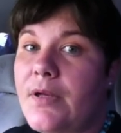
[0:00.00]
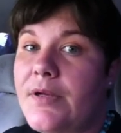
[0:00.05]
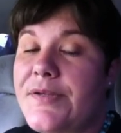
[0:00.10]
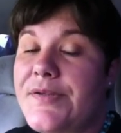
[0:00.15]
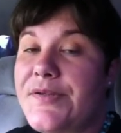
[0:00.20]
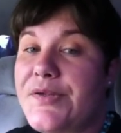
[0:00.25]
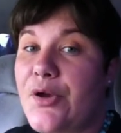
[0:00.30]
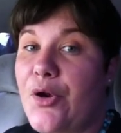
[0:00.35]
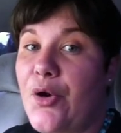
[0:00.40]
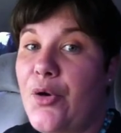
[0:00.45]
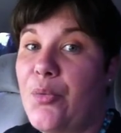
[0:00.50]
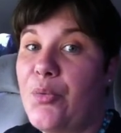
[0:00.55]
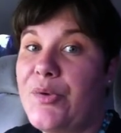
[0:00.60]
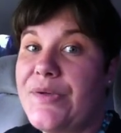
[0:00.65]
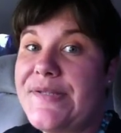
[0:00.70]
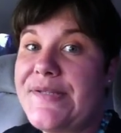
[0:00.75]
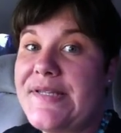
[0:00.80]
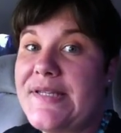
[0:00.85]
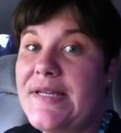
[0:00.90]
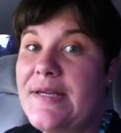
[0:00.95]
so
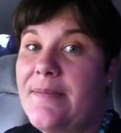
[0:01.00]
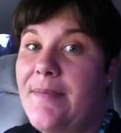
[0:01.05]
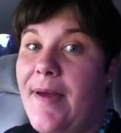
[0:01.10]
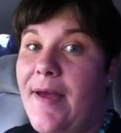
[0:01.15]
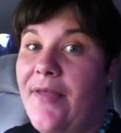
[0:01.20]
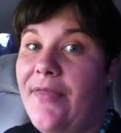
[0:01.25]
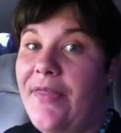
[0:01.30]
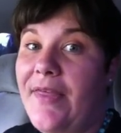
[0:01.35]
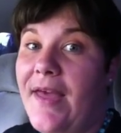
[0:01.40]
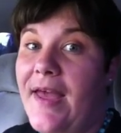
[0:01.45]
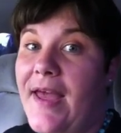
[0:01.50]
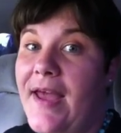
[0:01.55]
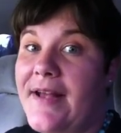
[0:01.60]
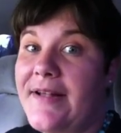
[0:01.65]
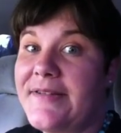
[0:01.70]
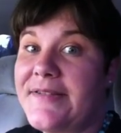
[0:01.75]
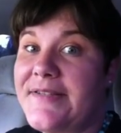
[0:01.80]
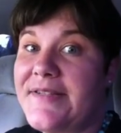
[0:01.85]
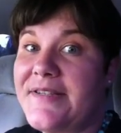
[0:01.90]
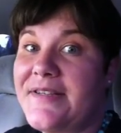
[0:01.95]
we'll see about
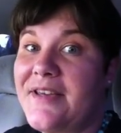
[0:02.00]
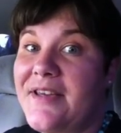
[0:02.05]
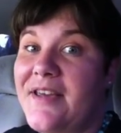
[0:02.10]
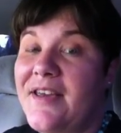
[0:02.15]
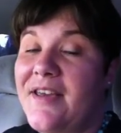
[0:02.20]
that.